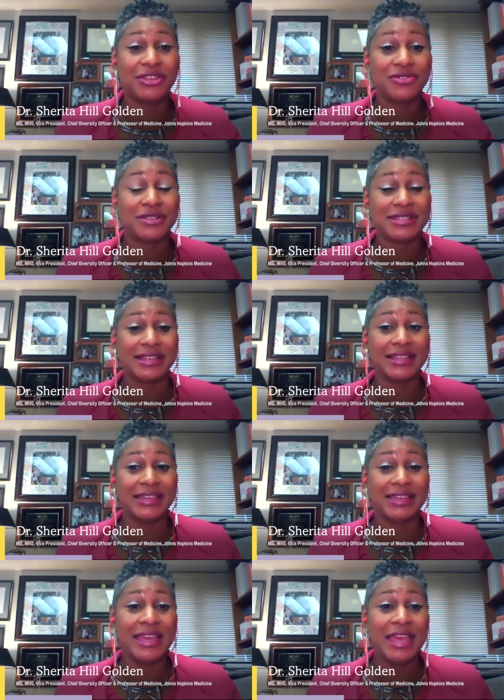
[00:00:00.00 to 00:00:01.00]

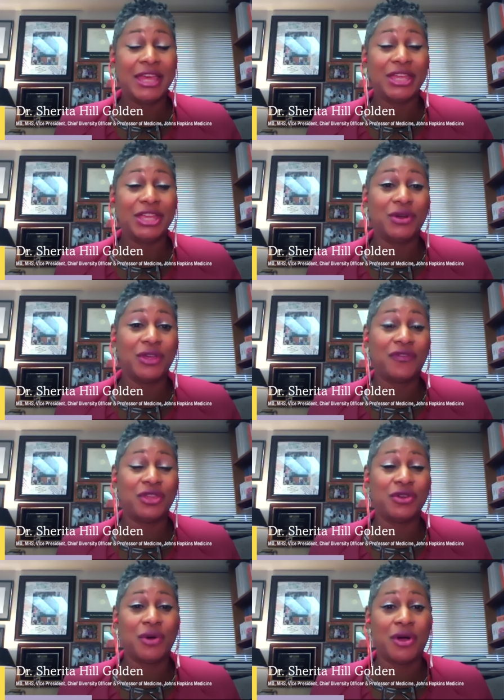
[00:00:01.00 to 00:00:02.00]
interestingly, you know, if
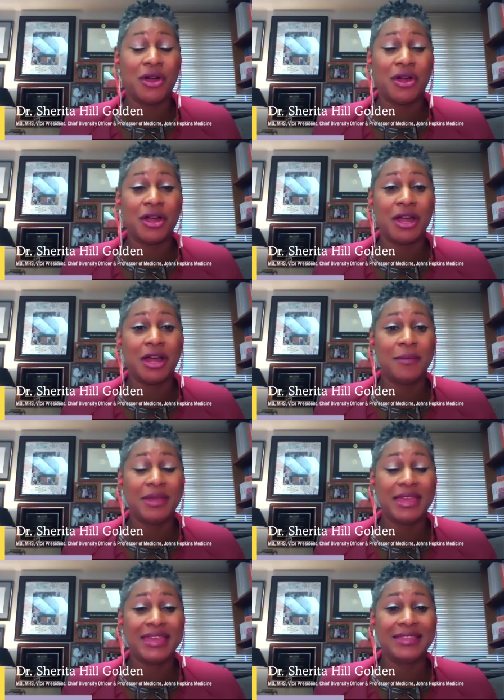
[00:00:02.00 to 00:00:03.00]
you are um,
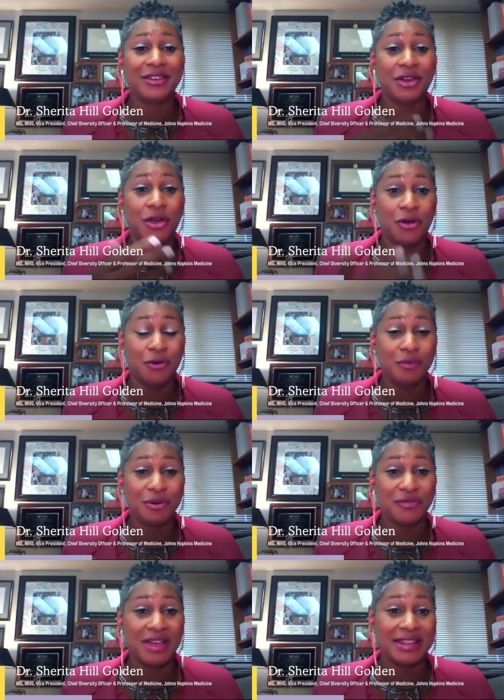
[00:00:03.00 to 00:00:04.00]
in the home
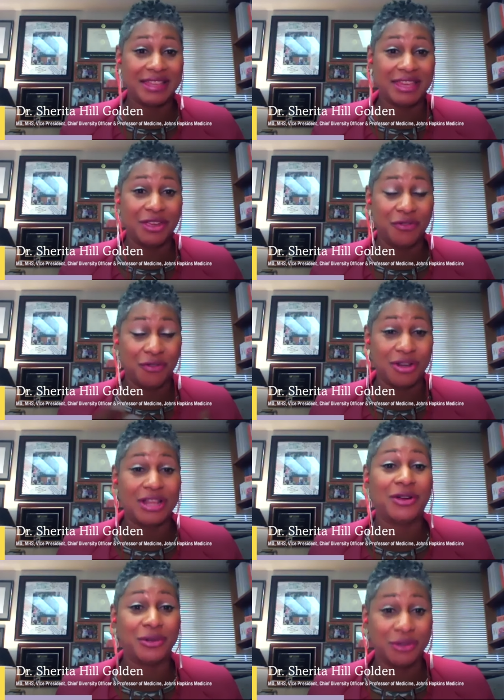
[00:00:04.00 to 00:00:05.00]
providing care for an
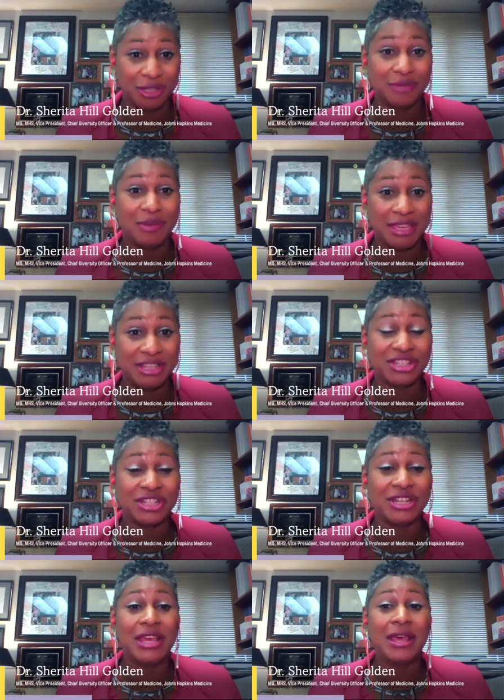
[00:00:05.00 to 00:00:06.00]
elderly
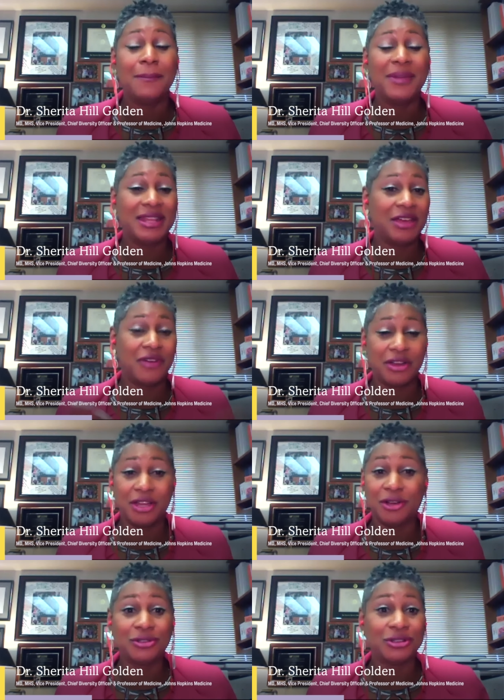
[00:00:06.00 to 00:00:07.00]
patient, many of our
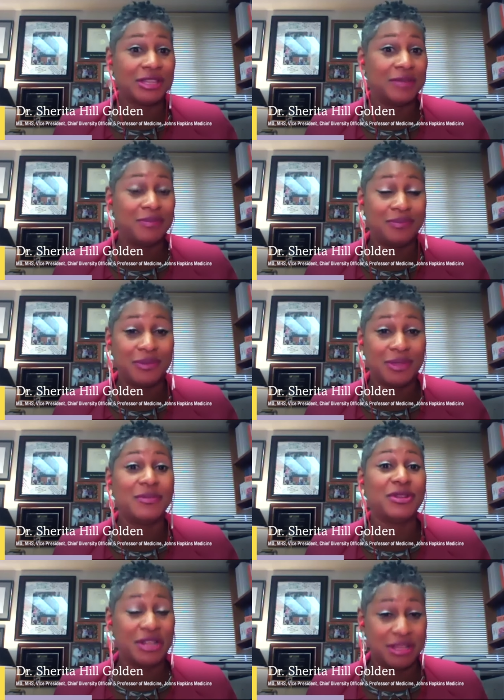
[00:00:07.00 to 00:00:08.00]
elderly
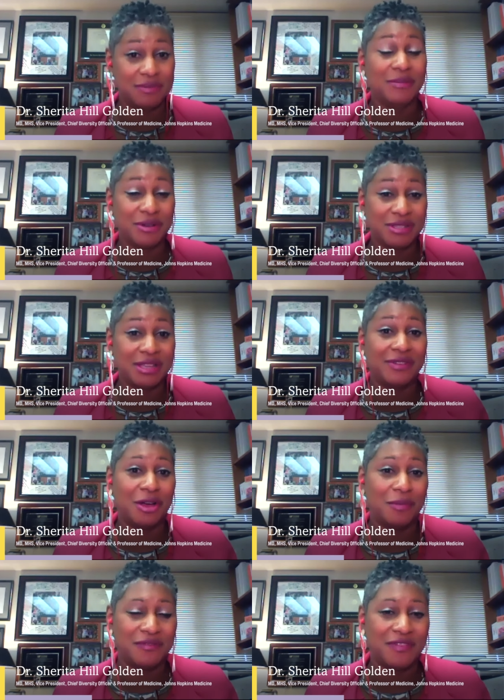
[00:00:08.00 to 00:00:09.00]
community members have
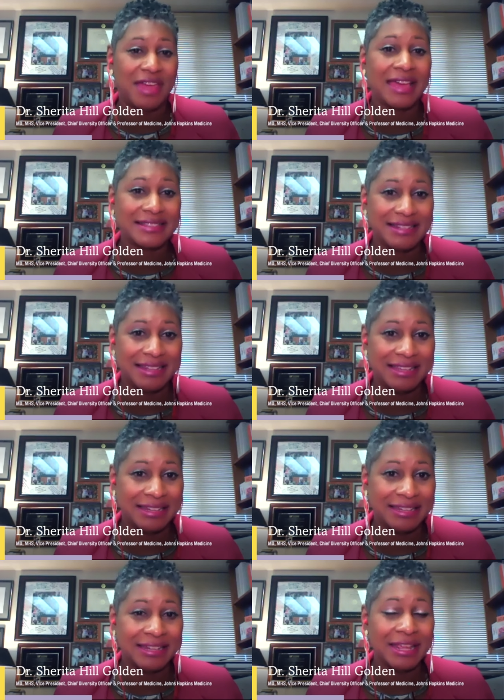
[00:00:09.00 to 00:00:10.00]
now been
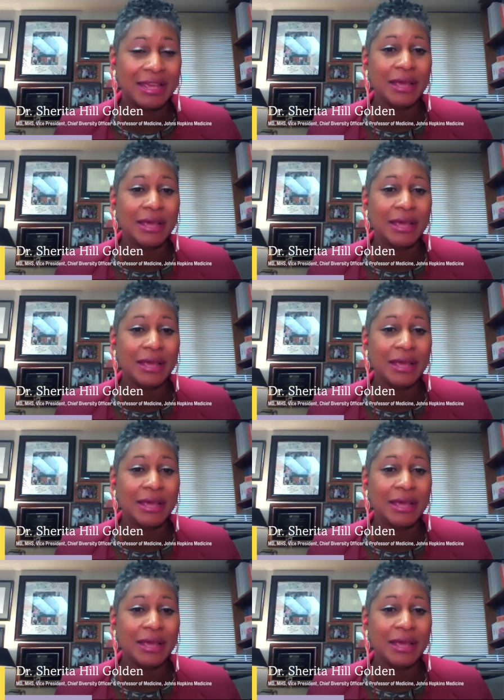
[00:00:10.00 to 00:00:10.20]
vaccinated.